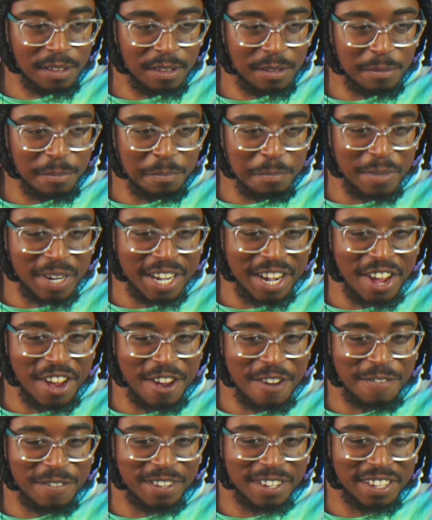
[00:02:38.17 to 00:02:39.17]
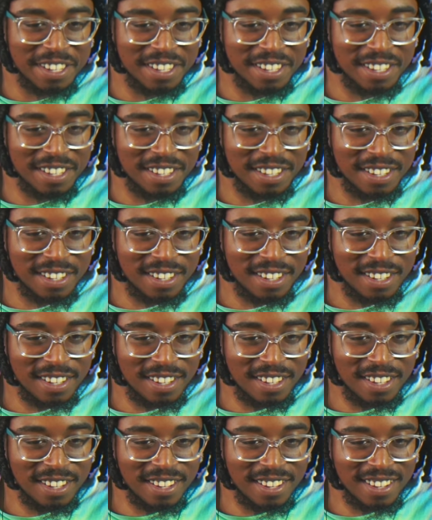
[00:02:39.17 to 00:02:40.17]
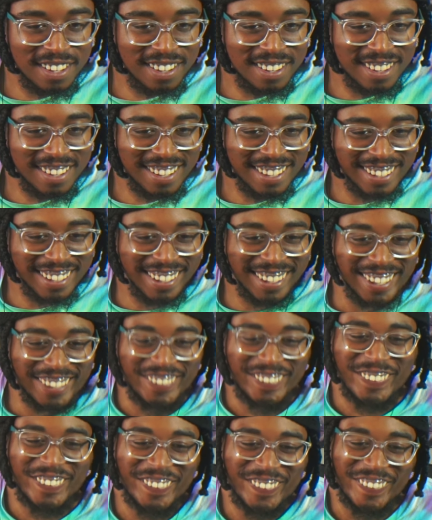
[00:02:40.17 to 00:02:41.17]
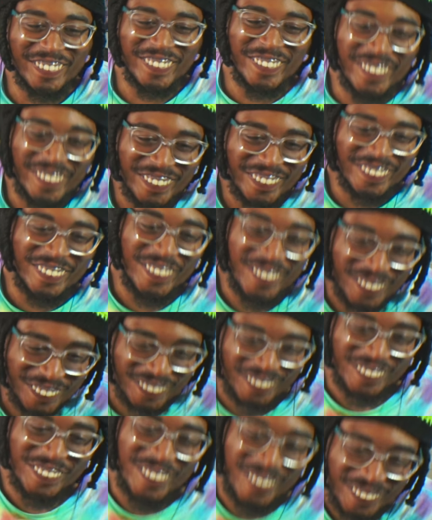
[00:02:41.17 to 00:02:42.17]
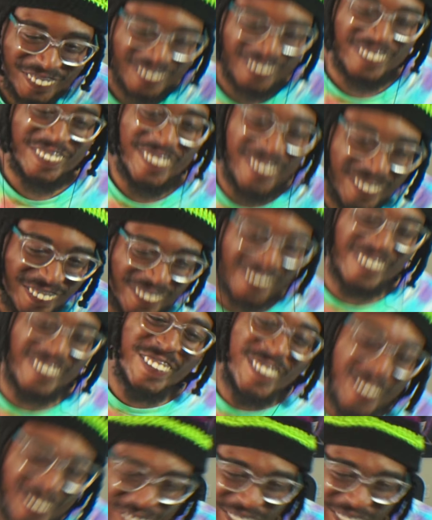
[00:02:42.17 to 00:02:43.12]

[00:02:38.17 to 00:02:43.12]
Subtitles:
Not at all, Dolores. Merely your medieval methods.